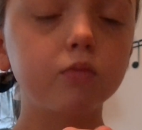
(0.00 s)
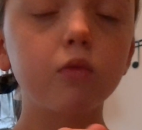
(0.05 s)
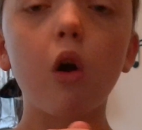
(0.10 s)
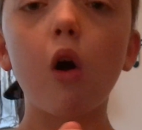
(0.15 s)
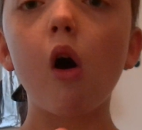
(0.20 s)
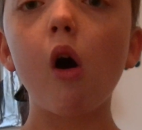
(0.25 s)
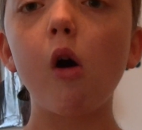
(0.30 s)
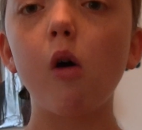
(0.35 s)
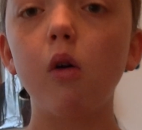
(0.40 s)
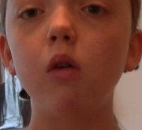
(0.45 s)

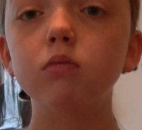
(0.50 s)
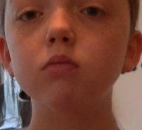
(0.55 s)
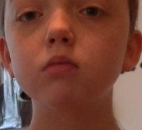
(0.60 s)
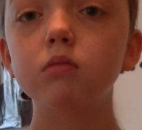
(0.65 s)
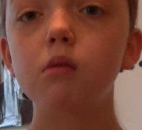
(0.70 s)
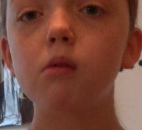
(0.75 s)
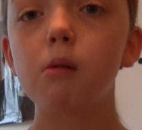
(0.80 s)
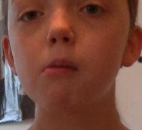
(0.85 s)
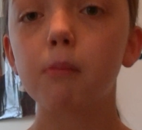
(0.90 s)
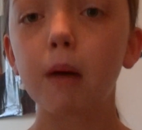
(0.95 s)
Oh,
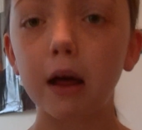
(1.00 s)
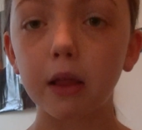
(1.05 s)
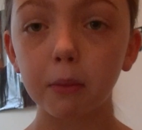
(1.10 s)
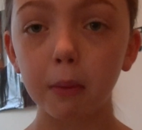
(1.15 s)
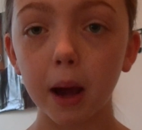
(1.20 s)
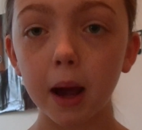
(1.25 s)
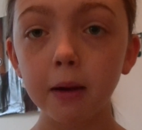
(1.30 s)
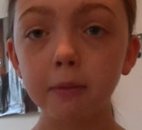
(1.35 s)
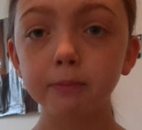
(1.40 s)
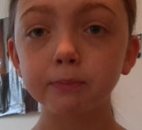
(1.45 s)
by the
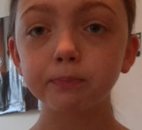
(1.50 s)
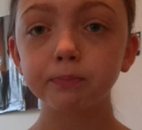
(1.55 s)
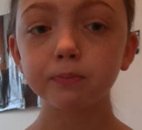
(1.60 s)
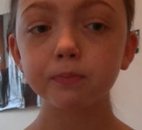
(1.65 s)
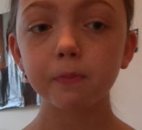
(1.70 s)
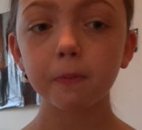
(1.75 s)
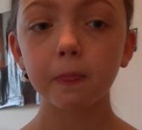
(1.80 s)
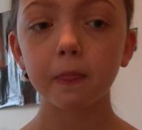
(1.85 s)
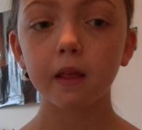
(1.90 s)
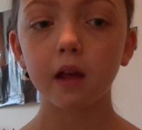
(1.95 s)
way,
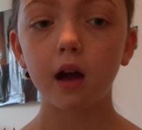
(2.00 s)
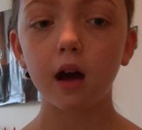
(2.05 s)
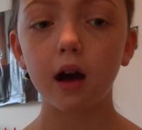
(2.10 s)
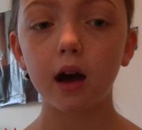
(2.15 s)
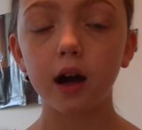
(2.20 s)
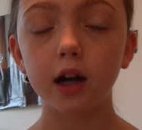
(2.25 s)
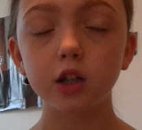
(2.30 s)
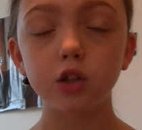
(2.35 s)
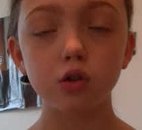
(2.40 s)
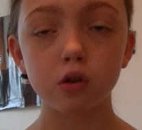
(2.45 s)

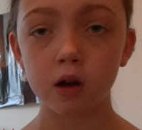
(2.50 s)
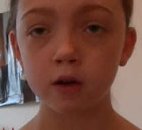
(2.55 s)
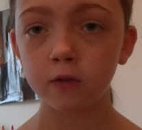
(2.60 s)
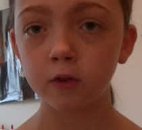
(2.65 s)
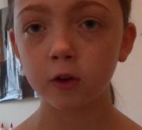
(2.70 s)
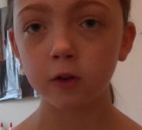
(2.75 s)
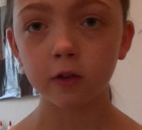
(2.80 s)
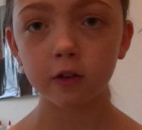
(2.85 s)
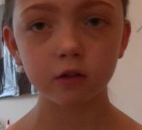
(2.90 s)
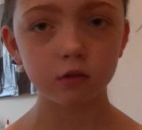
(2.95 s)
I don't have
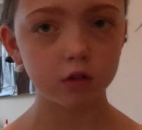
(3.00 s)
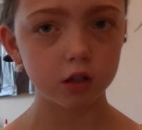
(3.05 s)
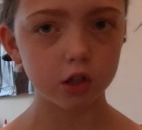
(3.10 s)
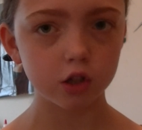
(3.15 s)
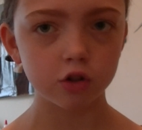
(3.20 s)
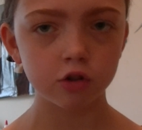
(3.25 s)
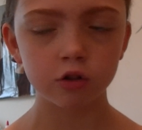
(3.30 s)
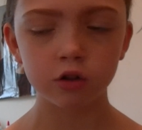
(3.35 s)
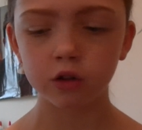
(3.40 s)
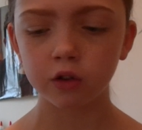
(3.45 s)
any
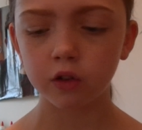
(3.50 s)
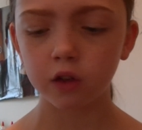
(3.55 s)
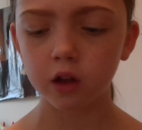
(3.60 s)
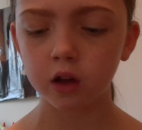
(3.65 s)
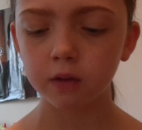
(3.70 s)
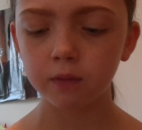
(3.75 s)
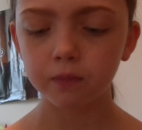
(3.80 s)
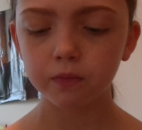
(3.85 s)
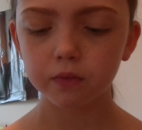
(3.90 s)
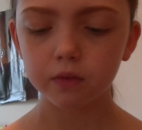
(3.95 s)
foundation or anything.
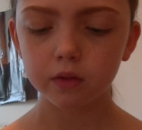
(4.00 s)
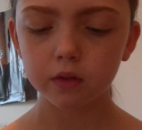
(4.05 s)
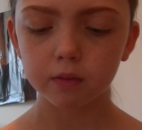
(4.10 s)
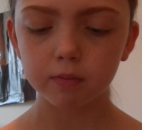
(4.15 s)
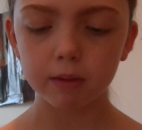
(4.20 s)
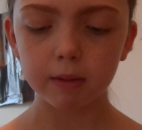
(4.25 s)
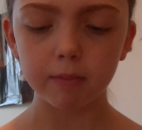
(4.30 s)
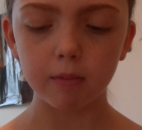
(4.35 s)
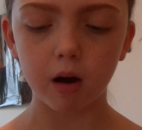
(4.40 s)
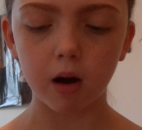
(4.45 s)

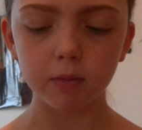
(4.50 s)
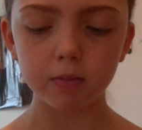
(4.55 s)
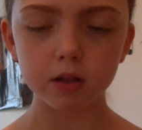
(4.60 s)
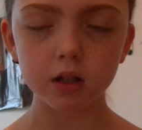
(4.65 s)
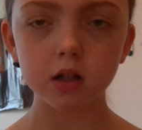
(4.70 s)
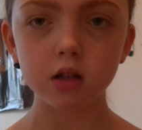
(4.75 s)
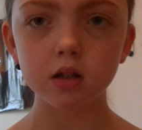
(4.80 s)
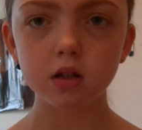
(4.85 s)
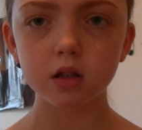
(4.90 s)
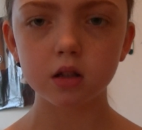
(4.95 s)
My mom
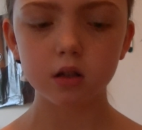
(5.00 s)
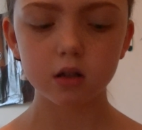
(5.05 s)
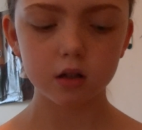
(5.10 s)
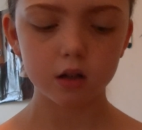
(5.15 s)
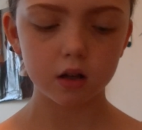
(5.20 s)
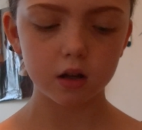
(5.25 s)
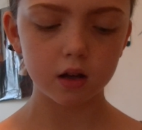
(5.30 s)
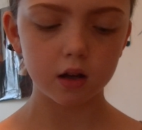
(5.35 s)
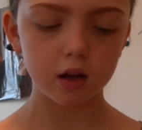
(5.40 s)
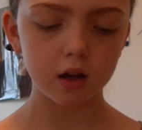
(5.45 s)
does,
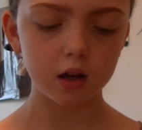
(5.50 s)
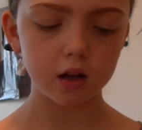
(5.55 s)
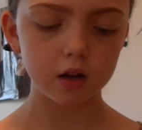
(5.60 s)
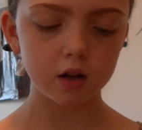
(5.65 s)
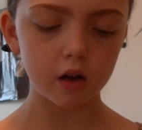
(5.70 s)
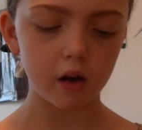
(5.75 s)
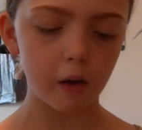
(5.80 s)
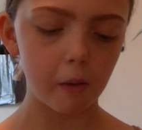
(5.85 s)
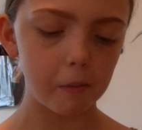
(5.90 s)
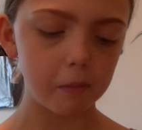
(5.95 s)
and
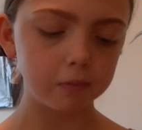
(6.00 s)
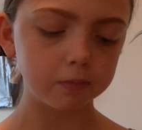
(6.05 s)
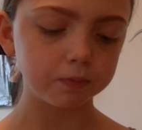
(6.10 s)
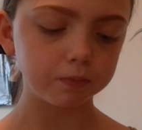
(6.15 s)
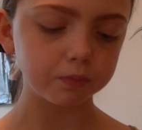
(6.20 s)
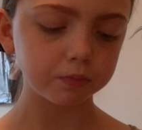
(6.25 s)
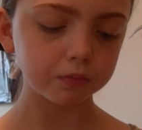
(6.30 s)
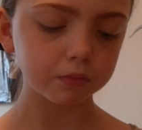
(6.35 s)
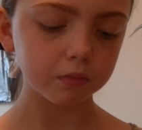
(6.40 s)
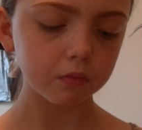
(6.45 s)

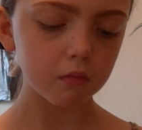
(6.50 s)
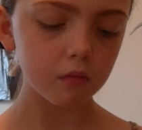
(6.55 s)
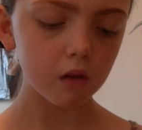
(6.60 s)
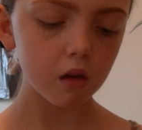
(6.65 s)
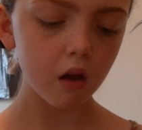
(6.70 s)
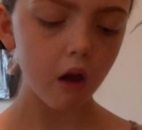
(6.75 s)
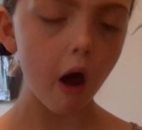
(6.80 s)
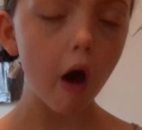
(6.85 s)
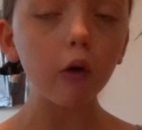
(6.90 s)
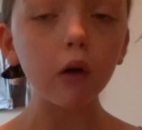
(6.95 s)

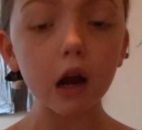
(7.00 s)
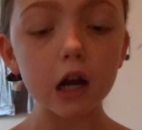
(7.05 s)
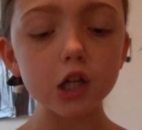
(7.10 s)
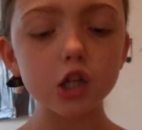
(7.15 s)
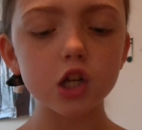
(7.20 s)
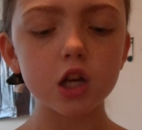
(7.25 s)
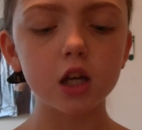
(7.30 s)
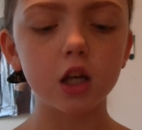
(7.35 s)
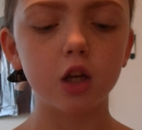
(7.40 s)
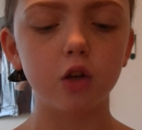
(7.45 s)

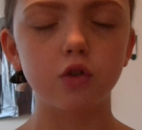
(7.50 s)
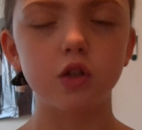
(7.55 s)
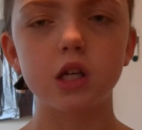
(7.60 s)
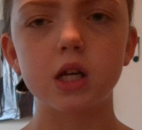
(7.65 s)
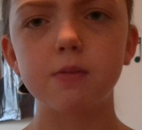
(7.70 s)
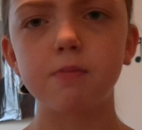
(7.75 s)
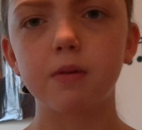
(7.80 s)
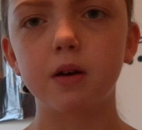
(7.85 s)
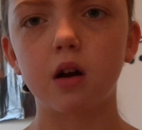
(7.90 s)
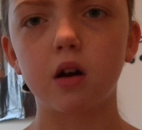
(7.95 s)
occasionally I use
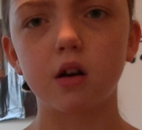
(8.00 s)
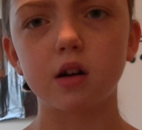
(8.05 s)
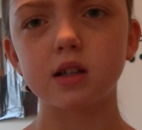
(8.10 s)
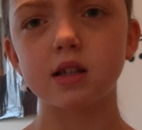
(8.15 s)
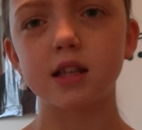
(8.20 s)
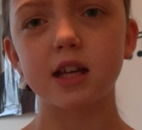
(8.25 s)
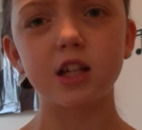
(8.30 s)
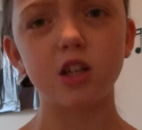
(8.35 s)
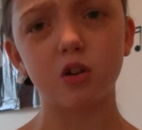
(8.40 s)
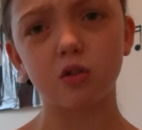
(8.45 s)
it, but
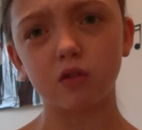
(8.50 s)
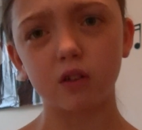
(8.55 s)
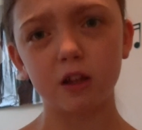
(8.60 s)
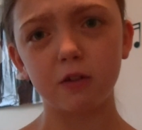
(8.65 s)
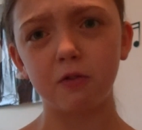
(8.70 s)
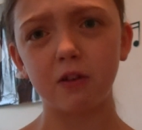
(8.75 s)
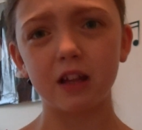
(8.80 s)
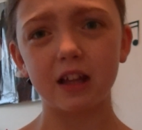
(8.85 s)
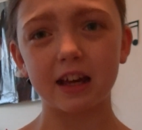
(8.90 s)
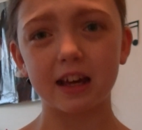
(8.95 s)
honestly I don't really
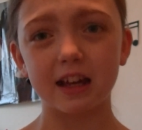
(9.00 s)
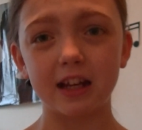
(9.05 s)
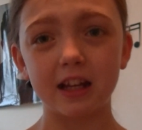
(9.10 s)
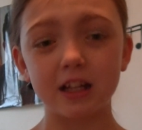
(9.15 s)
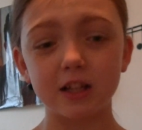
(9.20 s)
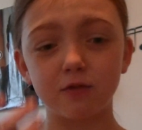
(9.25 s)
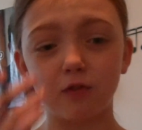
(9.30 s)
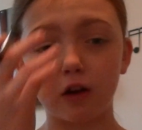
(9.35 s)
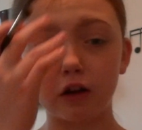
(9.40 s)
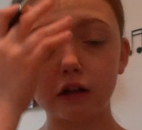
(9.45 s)
feel like you
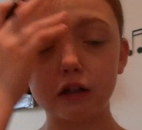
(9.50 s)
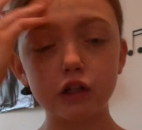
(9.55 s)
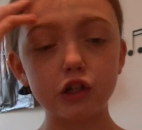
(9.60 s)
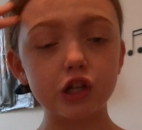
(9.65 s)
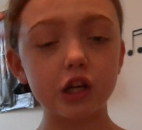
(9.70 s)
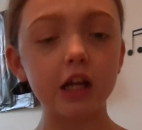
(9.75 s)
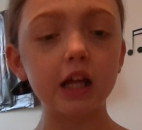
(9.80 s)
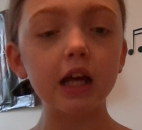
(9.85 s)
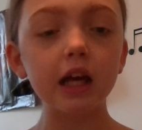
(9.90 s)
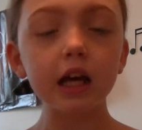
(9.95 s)
need
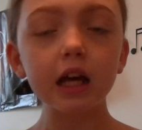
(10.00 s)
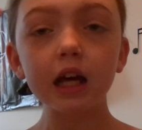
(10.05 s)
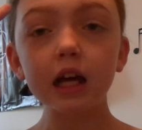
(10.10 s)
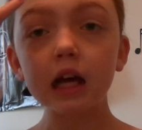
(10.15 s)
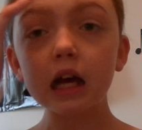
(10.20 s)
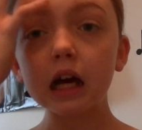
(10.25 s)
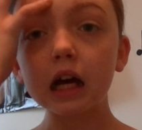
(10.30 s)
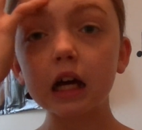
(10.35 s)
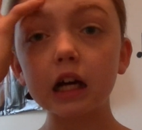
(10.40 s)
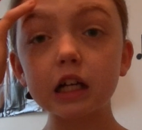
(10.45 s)
foundation
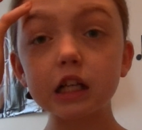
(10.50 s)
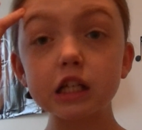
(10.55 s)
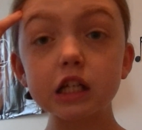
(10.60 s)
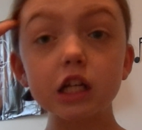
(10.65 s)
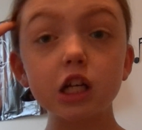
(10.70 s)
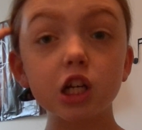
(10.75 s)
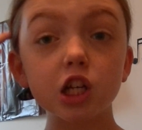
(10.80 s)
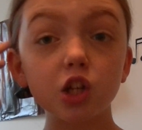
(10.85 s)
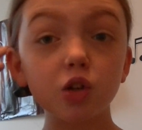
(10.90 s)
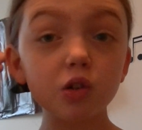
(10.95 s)
because
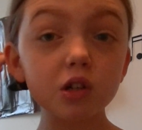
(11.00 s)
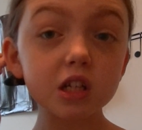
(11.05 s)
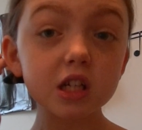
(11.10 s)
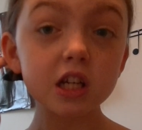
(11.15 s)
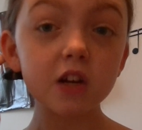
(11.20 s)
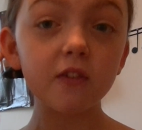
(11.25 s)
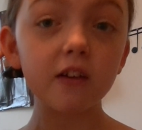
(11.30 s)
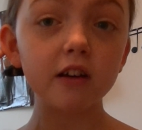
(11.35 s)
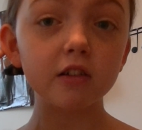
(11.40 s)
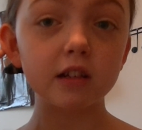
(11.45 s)
you just
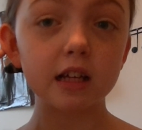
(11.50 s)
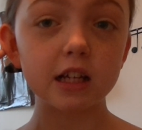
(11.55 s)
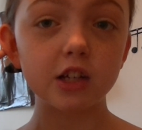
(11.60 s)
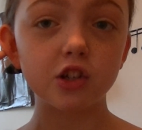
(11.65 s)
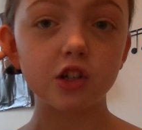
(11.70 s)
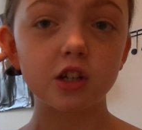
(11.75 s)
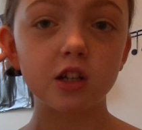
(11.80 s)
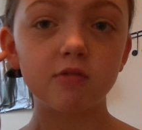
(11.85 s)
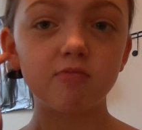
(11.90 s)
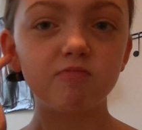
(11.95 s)
need
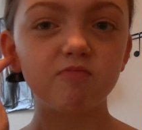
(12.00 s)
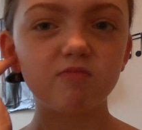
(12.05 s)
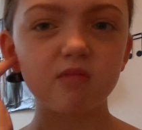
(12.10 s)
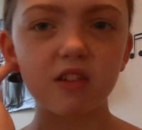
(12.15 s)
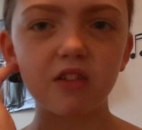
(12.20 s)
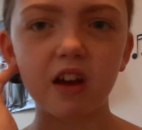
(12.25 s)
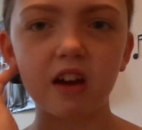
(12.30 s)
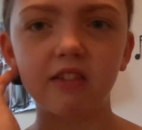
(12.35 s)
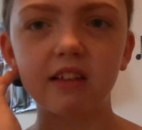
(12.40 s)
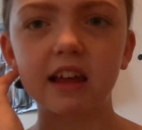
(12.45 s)
foundation
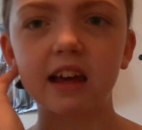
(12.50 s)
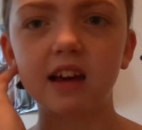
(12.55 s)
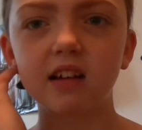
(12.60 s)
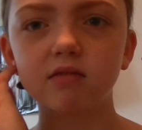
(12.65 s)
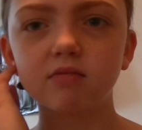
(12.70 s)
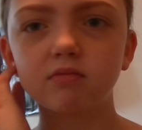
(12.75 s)
if you have like